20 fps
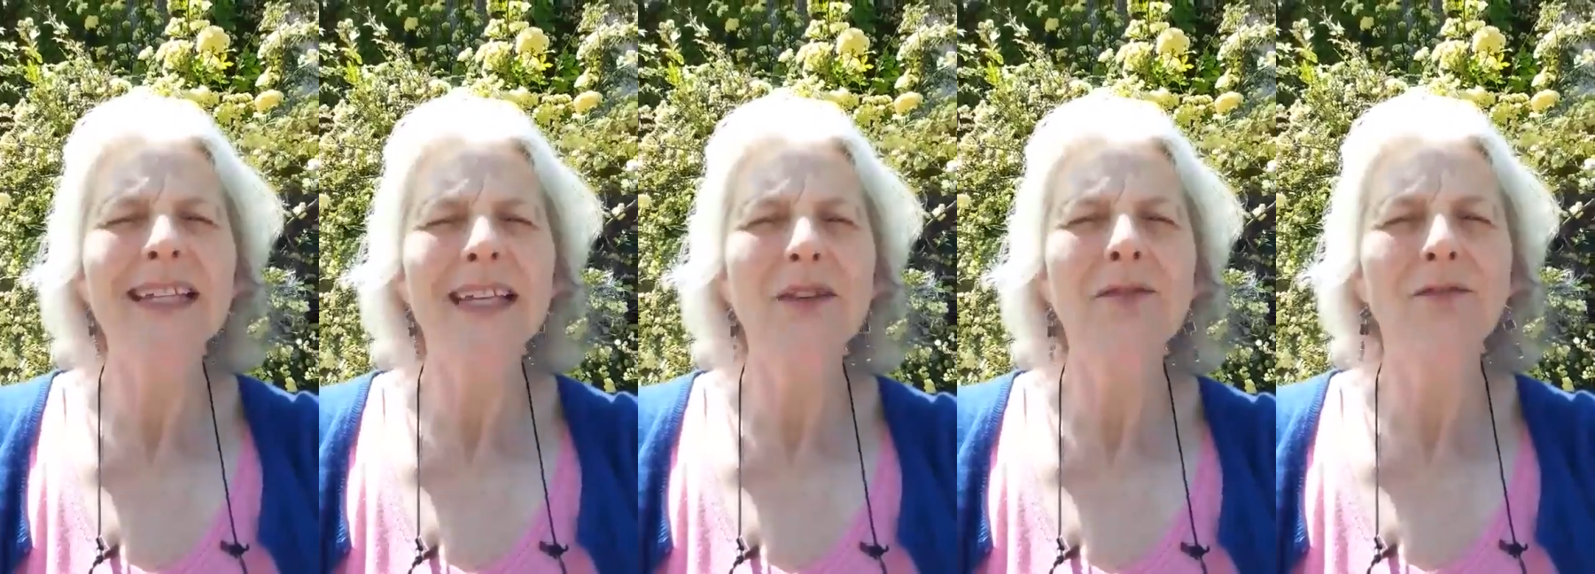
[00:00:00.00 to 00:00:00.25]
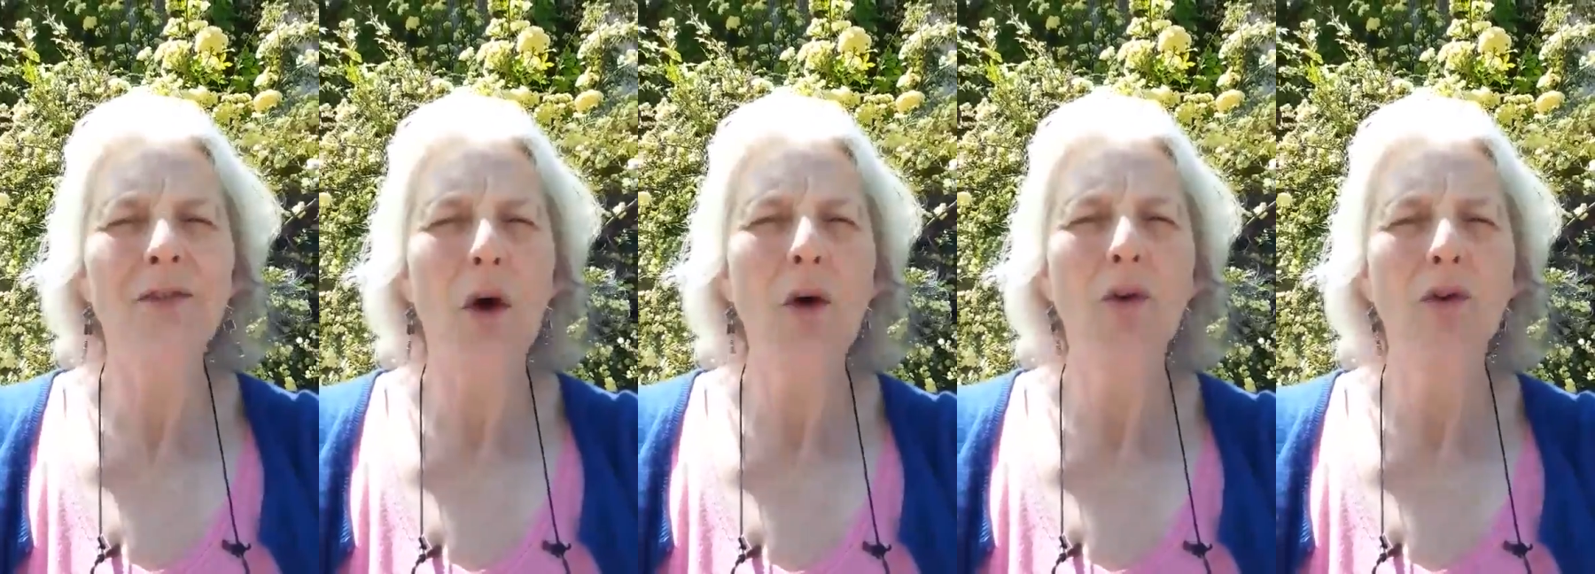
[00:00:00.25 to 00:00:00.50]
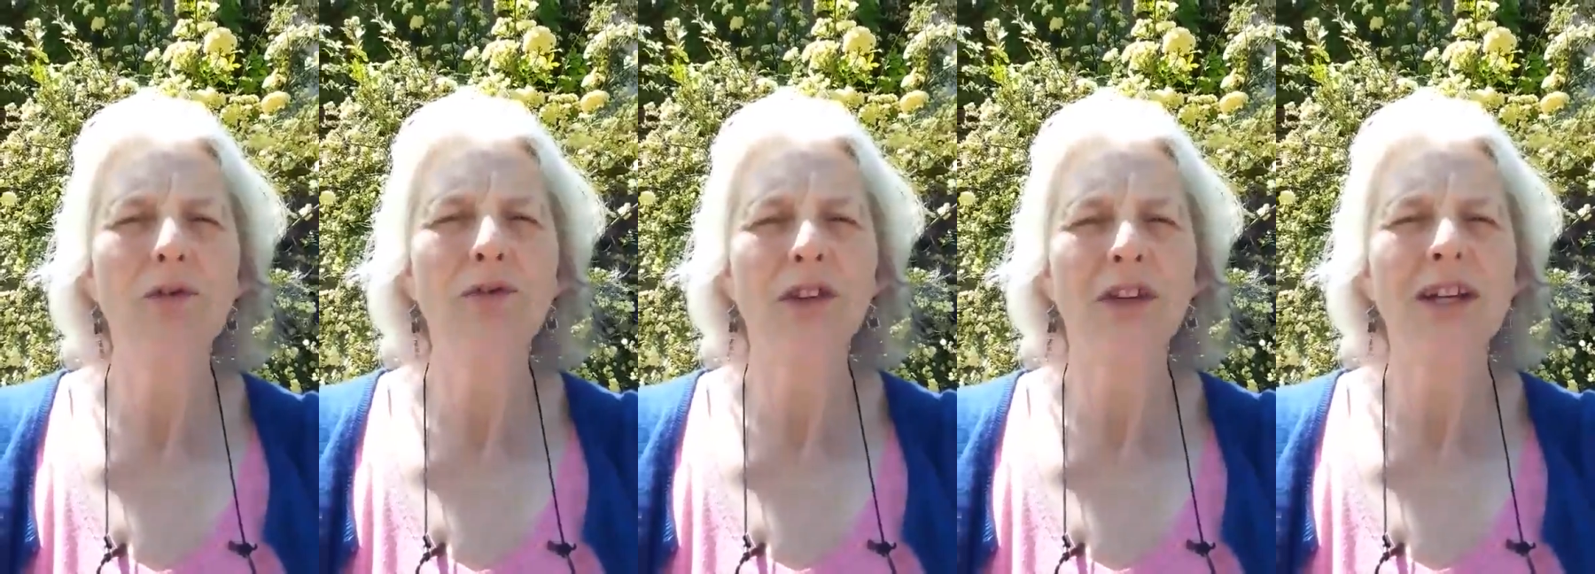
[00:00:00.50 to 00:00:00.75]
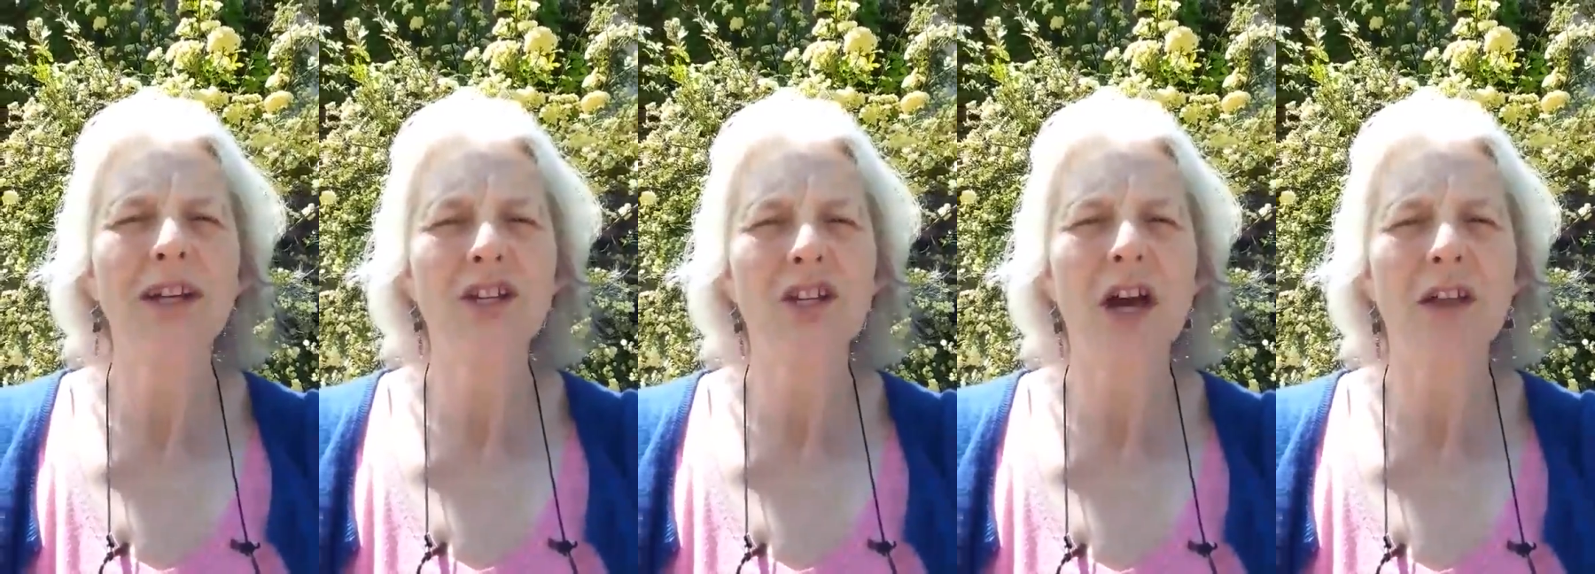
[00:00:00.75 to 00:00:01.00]
get
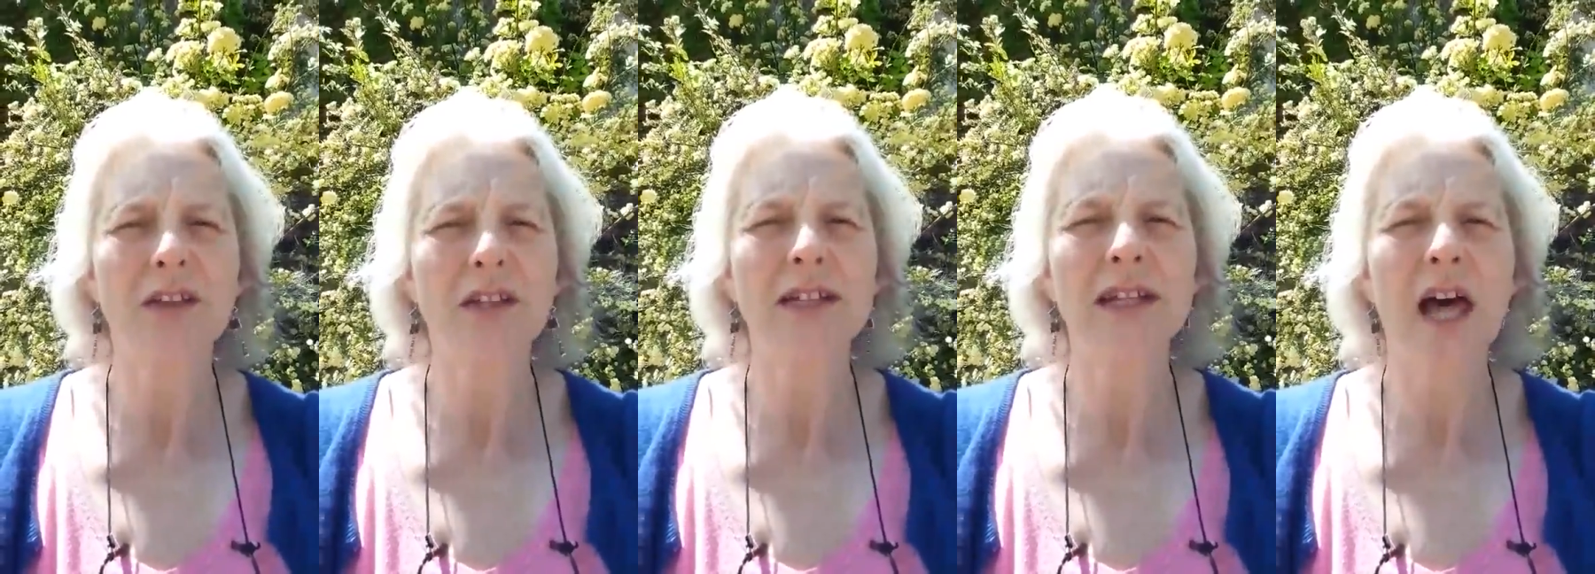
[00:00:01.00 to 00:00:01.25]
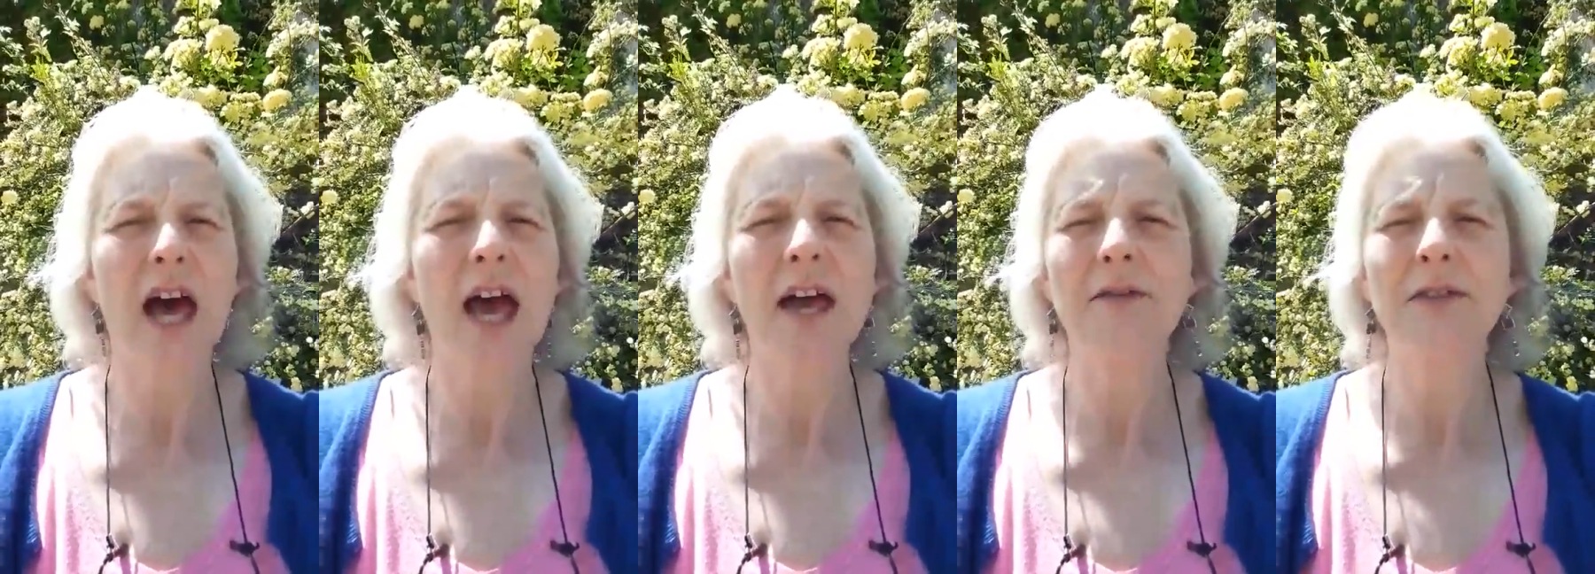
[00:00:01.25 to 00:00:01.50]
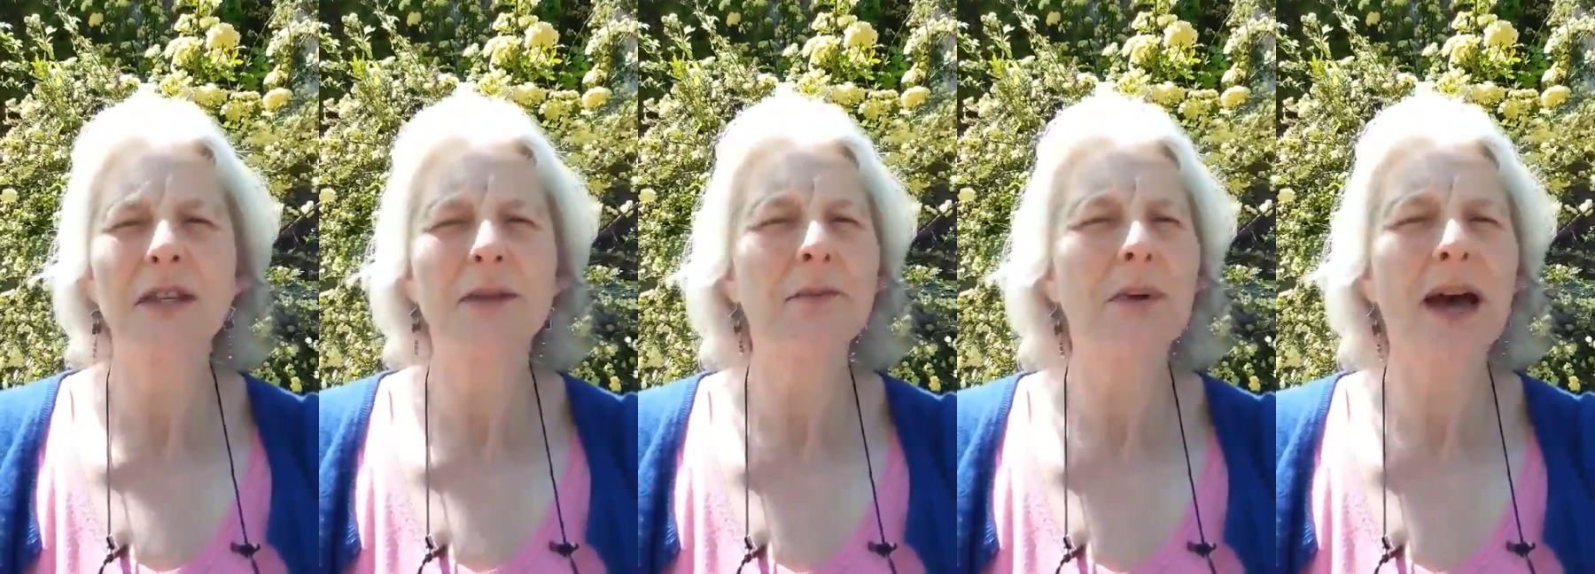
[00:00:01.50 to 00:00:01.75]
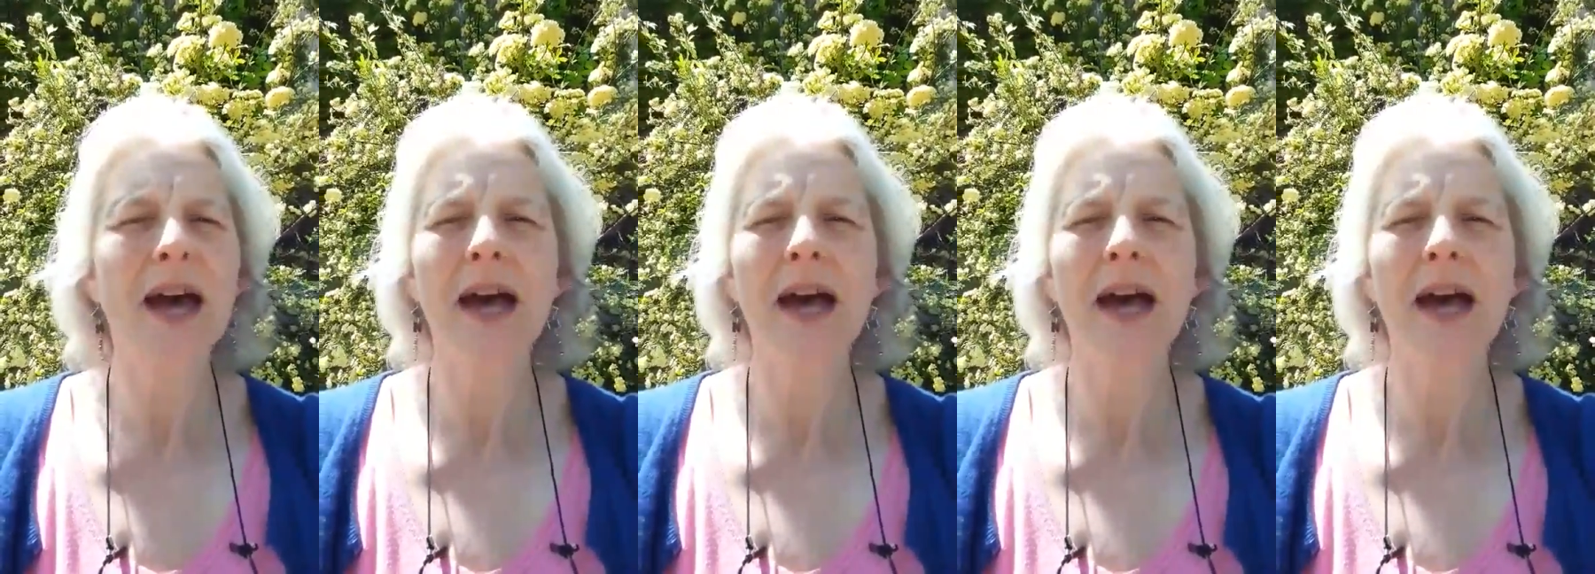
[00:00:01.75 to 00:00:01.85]
involved in each other's lives in